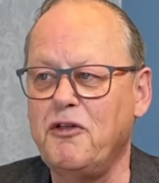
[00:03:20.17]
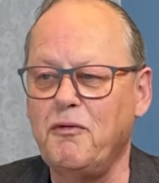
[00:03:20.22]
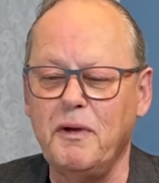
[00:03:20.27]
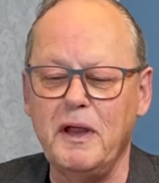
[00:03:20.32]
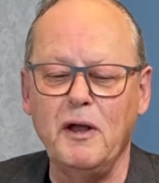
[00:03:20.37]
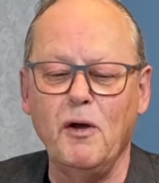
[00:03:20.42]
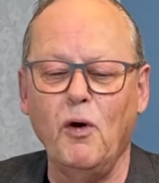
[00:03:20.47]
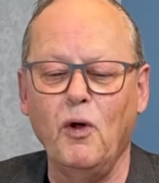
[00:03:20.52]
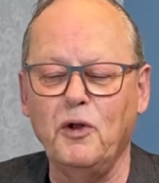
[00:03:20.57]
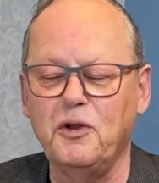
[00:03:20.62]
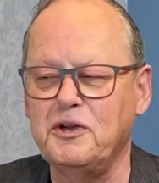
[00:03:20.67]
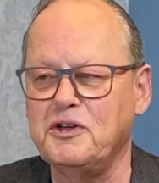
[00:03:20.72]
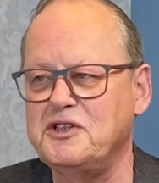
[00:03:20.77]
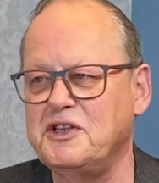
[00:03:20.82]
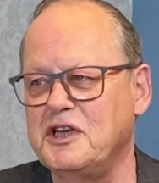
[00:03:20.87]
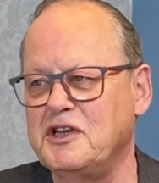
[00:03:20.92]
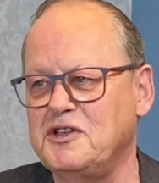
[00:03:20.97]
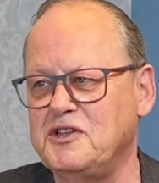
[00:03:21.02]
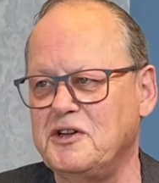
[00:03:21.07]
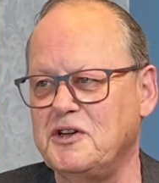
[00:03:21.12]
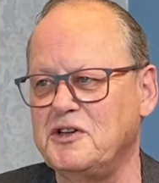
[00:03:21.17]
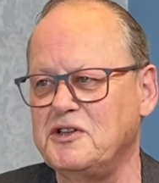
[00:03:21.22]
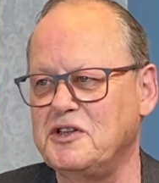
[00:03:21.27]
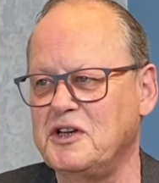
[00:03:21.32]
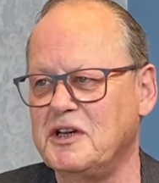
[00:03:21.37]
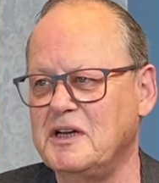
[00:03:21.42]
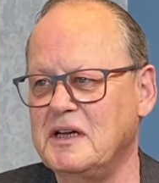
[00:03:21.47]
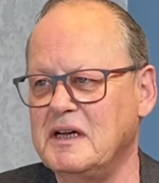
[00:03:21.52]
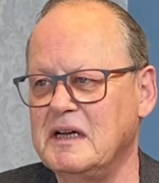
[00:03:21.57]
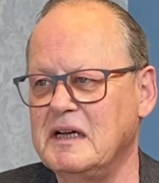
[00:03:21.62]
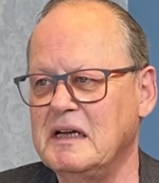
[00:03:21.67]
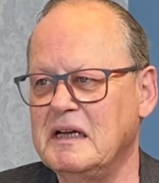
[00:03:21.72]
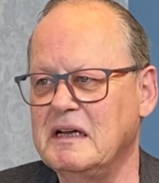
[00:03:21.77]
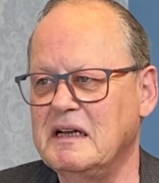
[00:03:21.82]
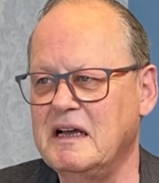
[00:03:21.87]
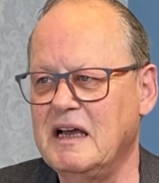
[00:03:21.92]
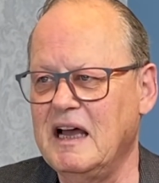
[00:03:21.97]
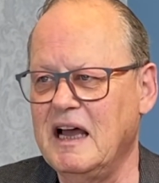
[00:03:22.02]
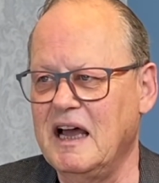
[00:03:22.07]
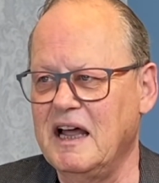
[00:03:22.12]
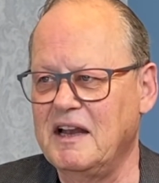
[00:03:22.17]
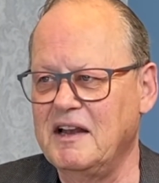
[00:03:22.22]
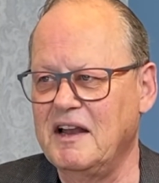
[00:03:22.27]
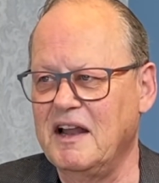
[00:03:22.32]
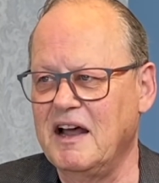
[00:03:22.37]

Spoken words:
three older sisters, and